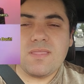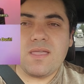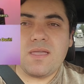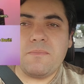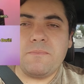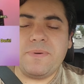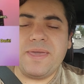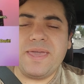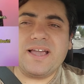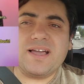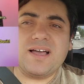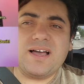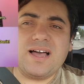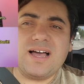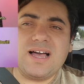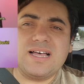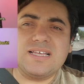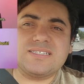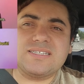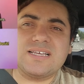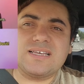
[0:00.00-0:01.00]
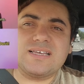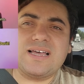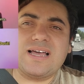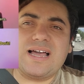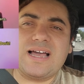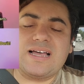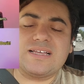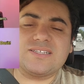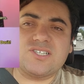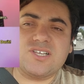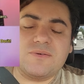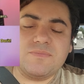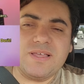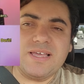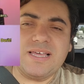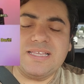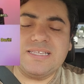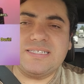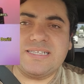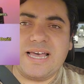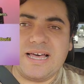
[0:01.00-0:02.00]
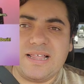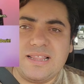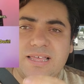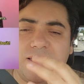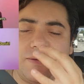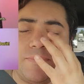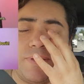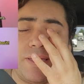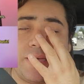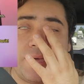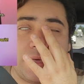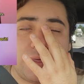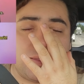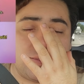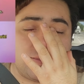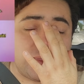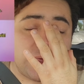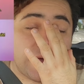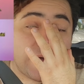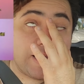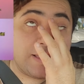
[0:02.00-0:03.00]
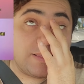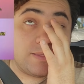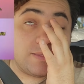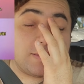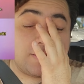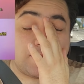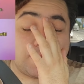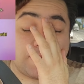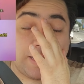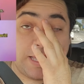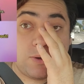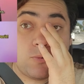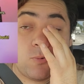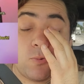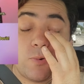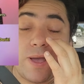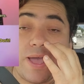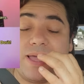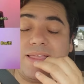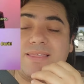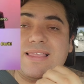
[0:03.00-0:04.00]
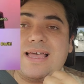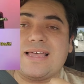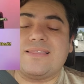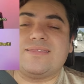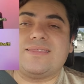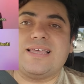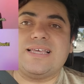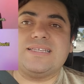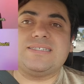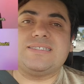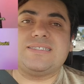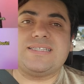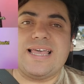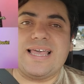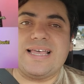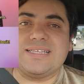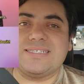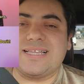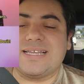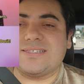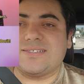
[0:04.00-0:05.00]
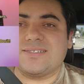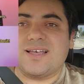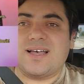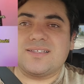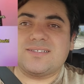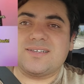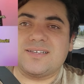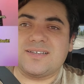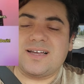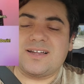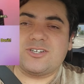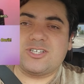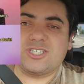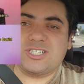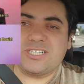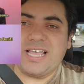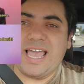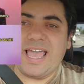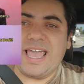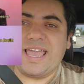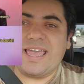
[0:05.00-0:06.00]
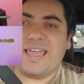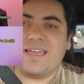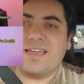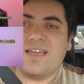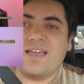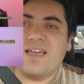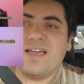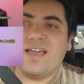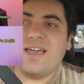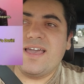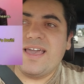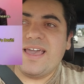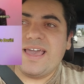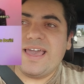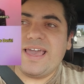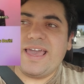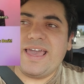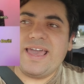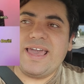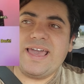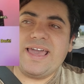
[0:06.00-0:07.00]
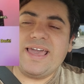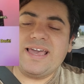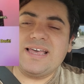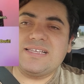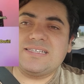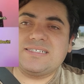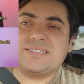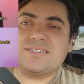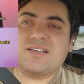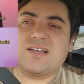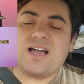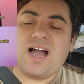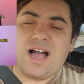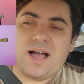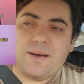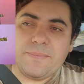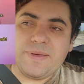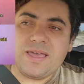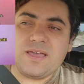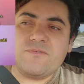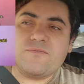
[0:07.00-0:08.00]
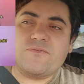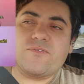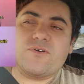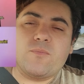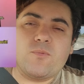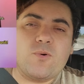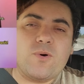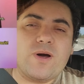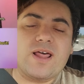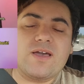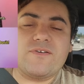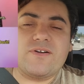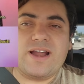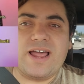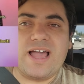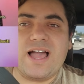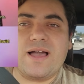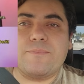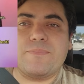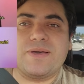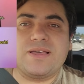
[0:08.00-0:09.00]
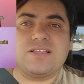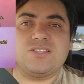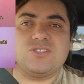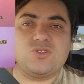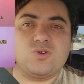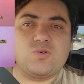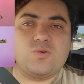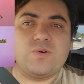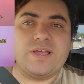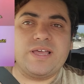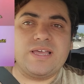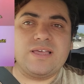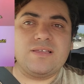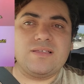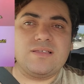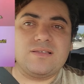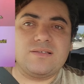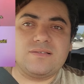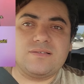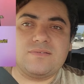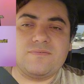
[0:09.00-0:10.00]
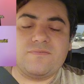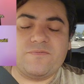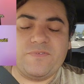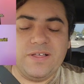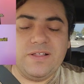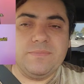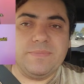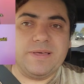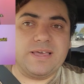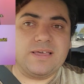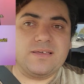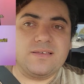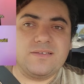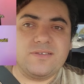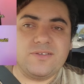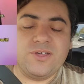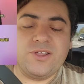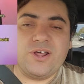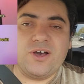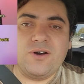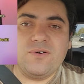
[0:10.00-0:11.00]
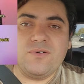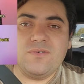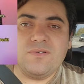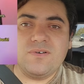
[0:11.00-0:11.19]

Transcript: because something is telling me that the way that these things that Sutton are saying is coming from whatever happened during filming, you know?